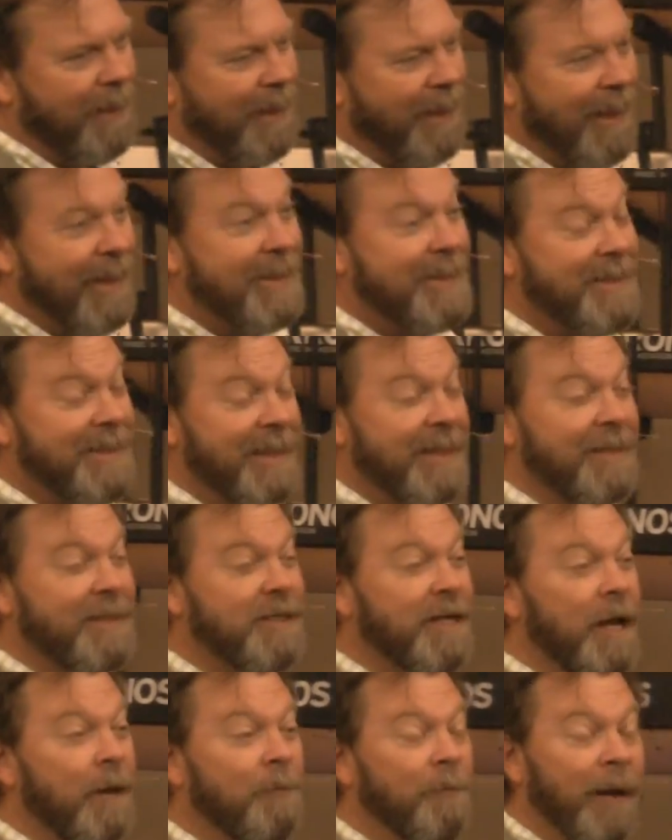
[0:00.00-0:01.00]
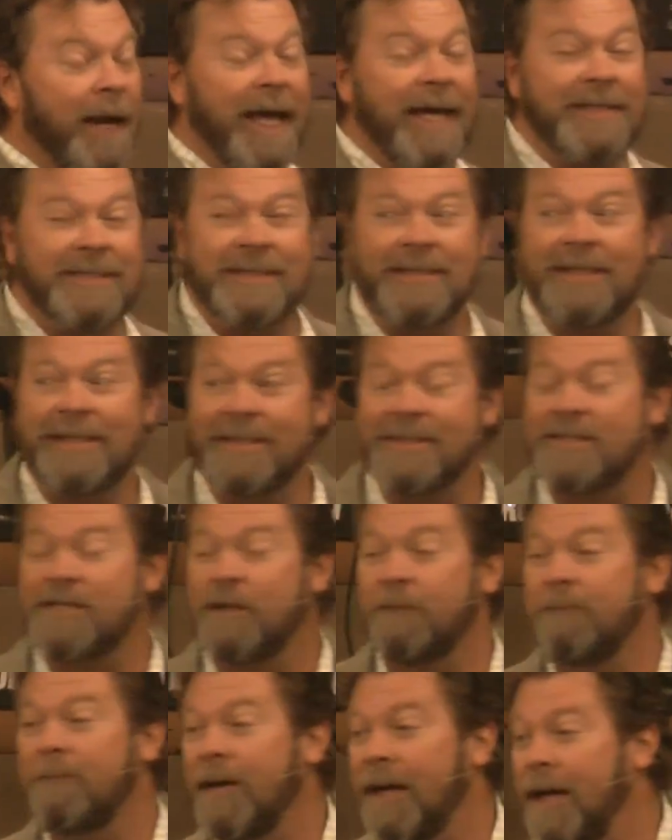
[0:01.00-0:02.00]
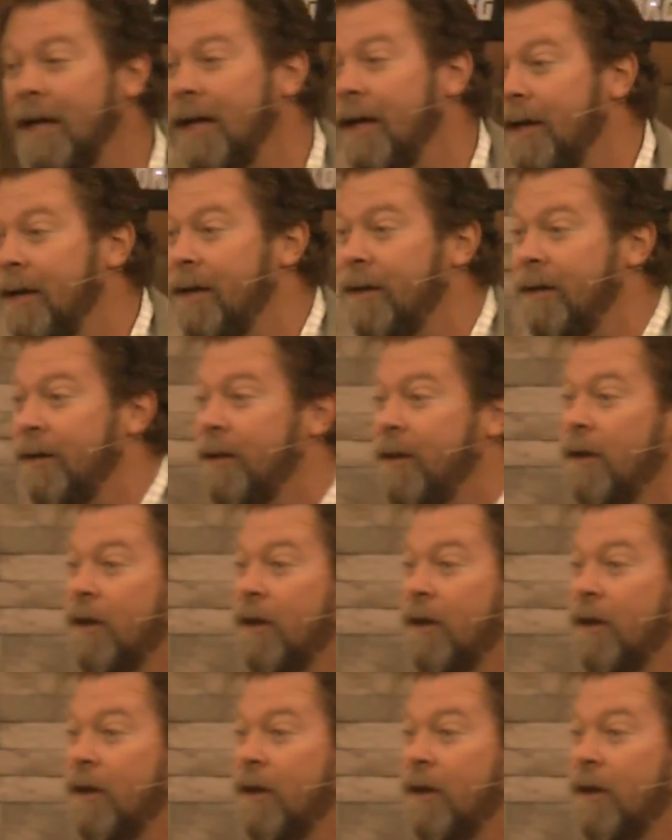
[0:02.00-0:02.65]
He says, blessed is the man